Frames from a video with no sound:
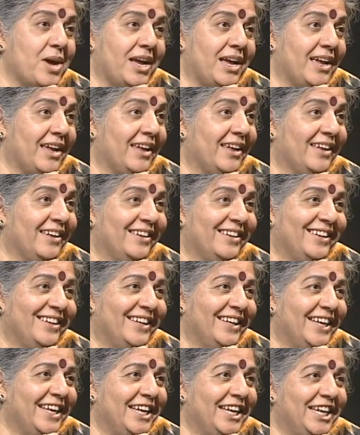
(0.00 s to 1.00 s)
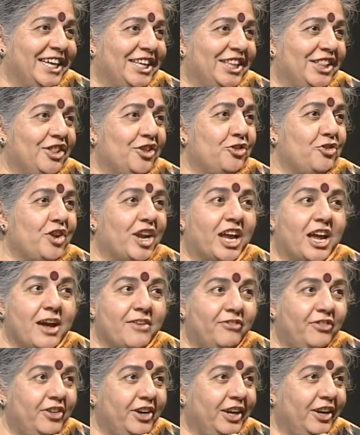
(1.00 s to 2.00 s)
why the
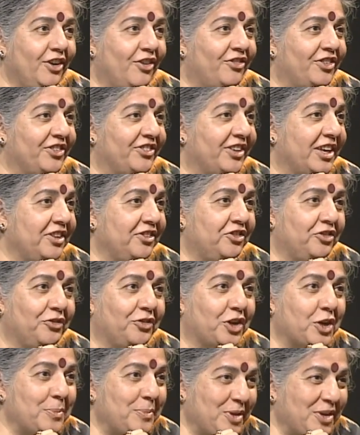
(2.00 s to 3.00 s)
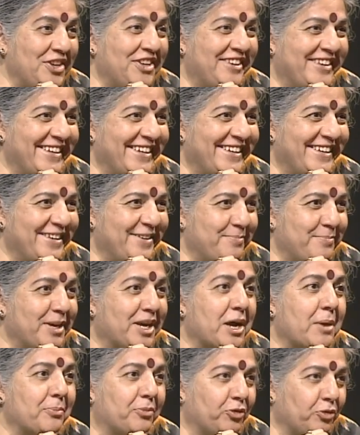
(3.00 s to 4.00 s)
recovery of a sense of community
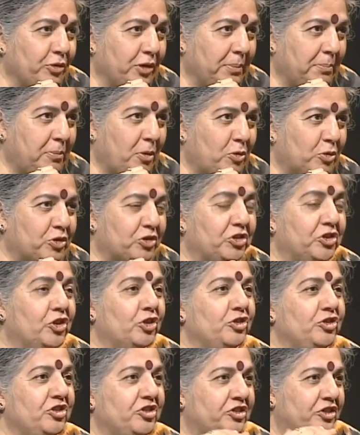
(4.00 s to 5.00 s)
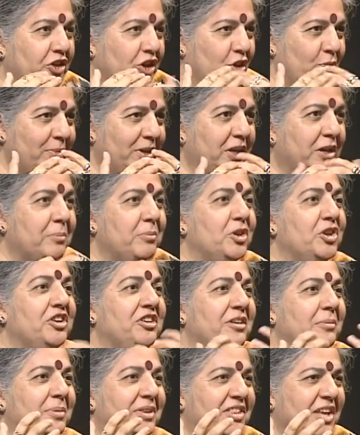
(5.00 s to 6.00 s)
becomes so important, not just the human
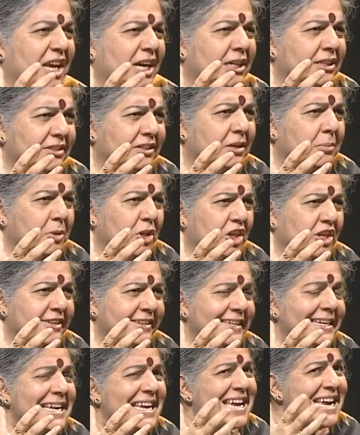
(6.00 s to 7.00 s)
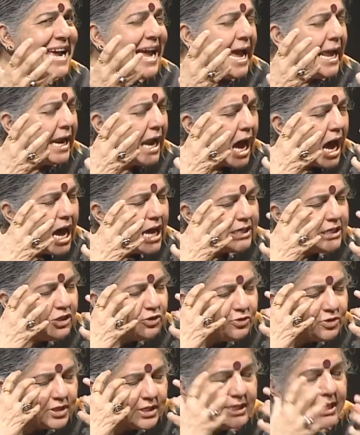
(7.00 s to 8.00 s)
community, but the earth community. And I
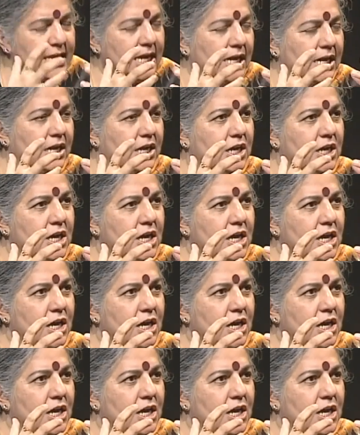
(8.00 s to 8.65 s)
don't think